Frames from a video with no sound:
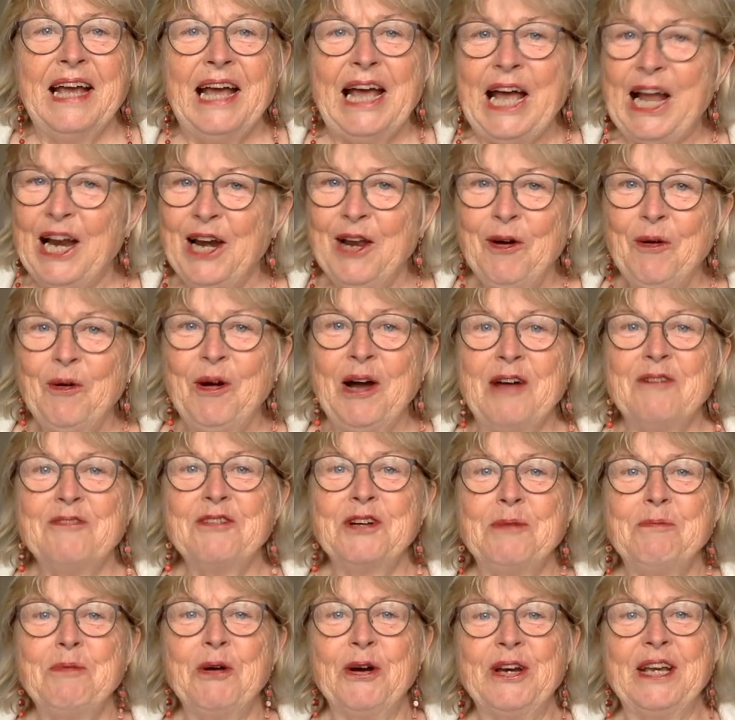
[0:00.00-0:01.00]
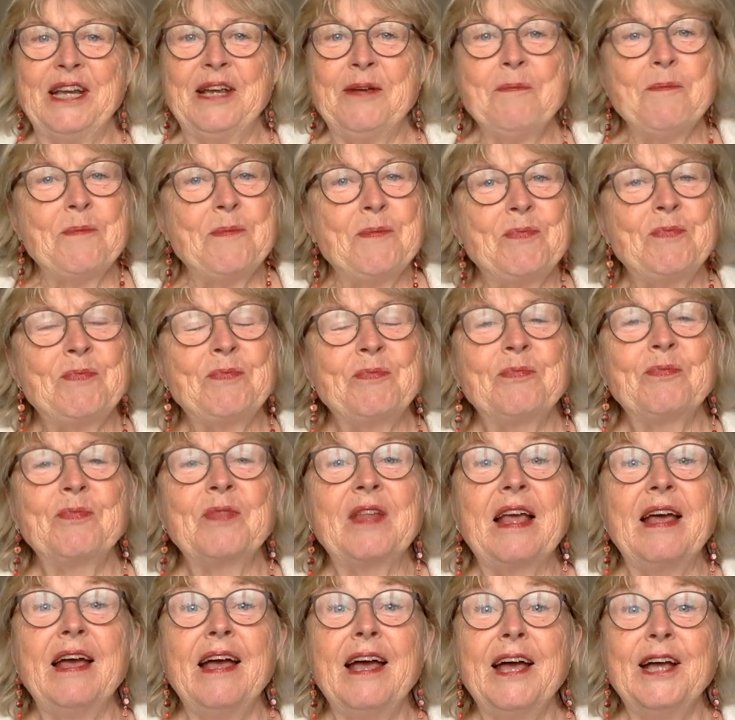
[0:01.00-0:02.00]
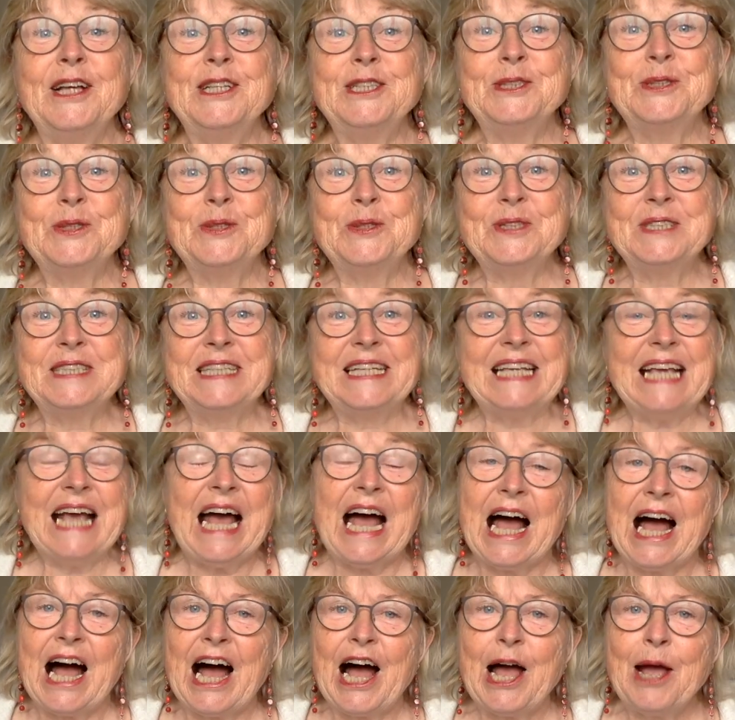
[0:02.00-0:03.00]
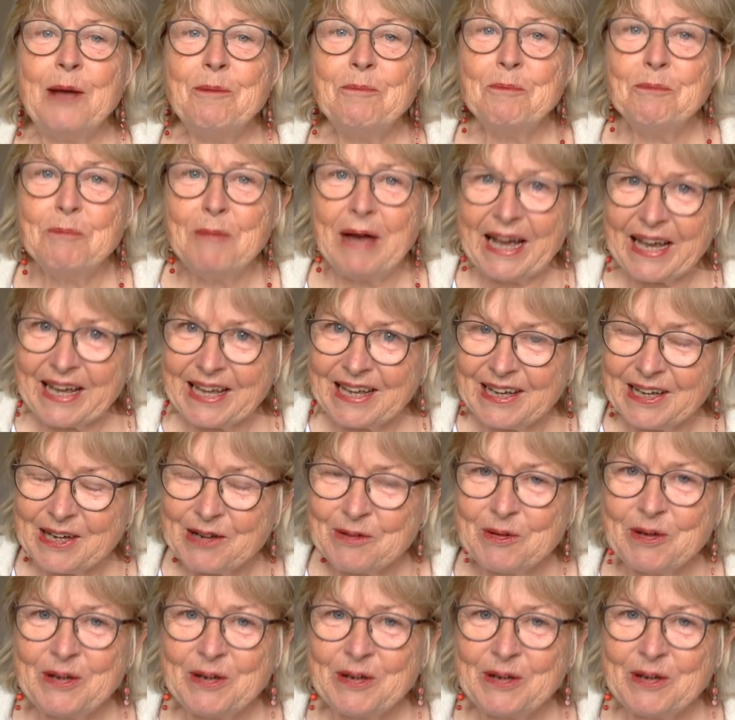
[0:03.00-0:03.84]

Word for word: Hello everybody. As you see, I'm back.